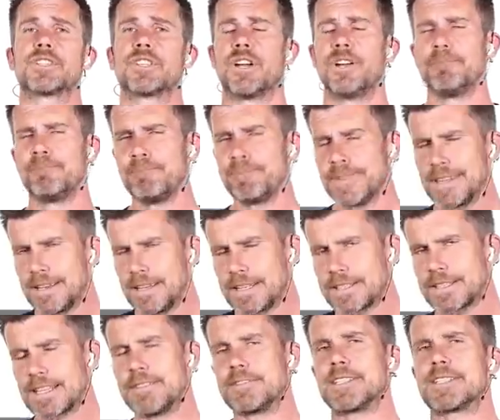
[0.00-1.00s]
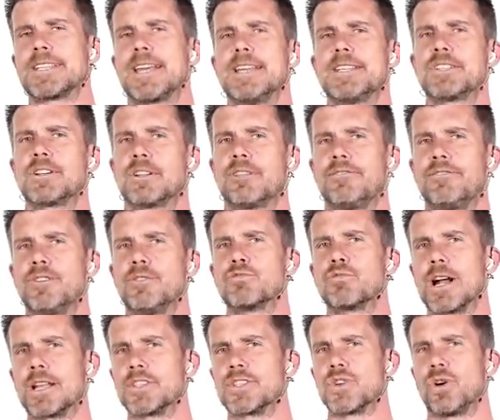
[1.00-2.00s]
So safe to say he's got a
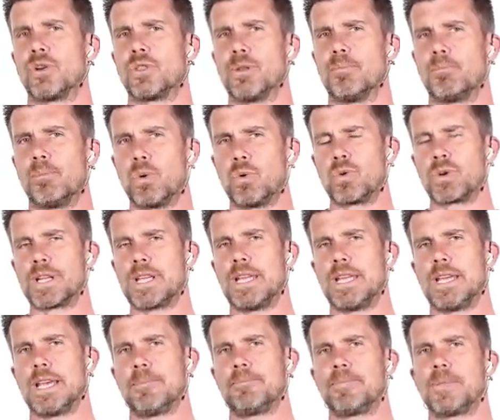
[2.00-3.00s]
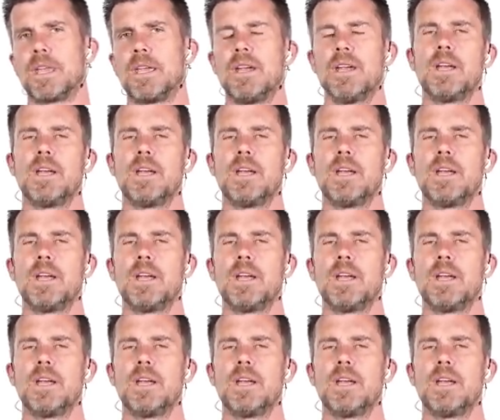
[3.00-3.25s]
few runs on the board here.